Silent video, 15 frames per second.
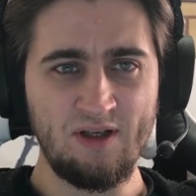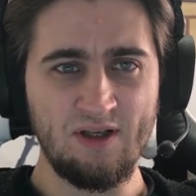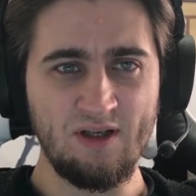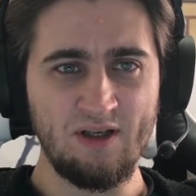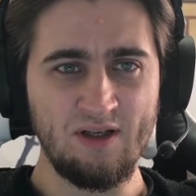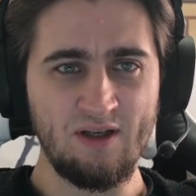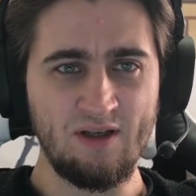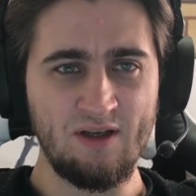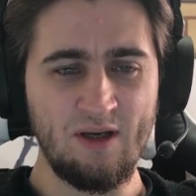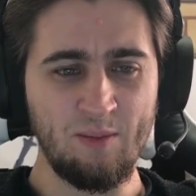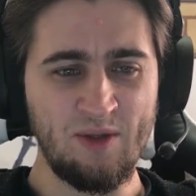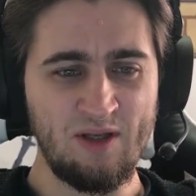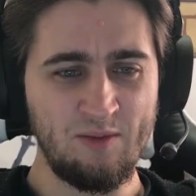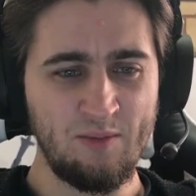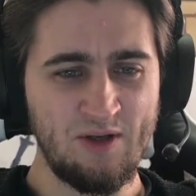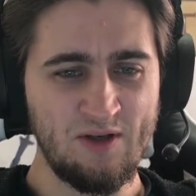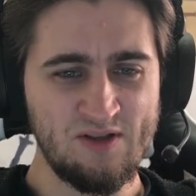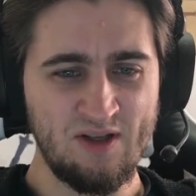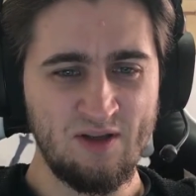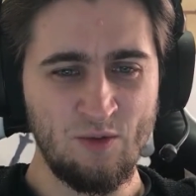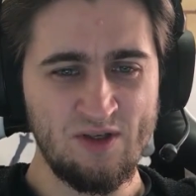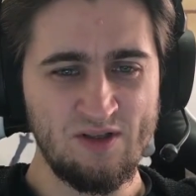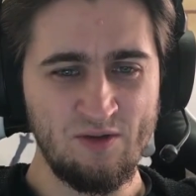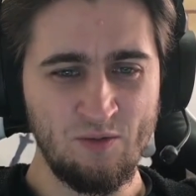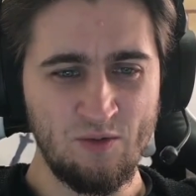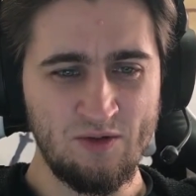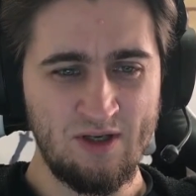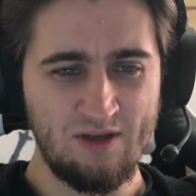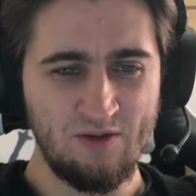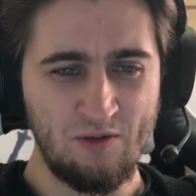update, because otherwise it
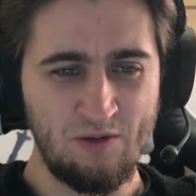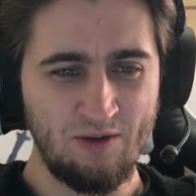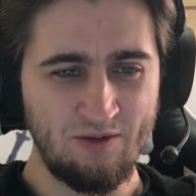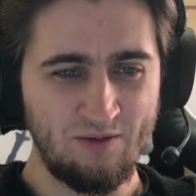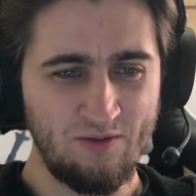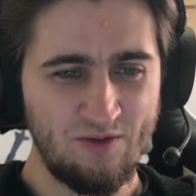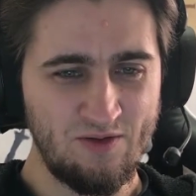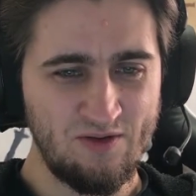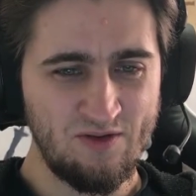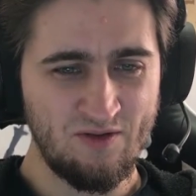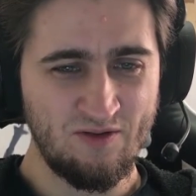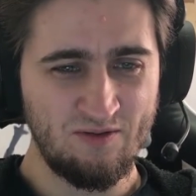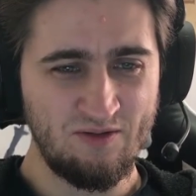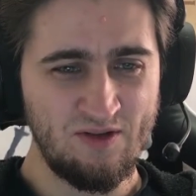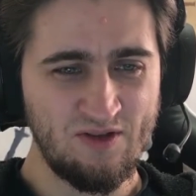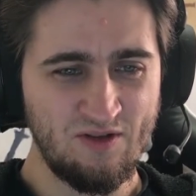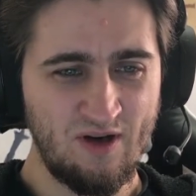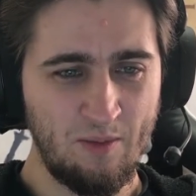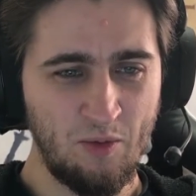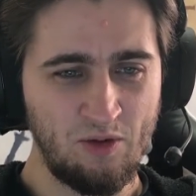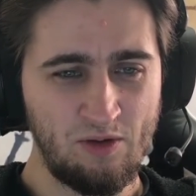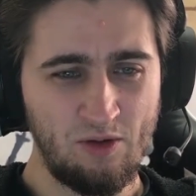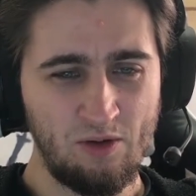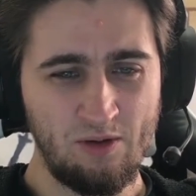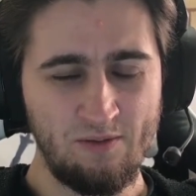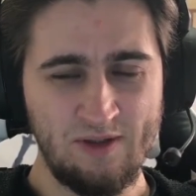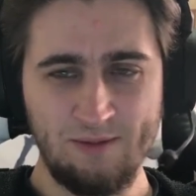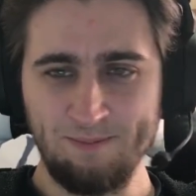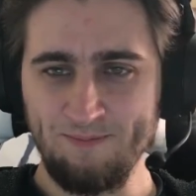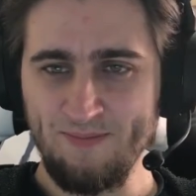would take too long to just describe all of it.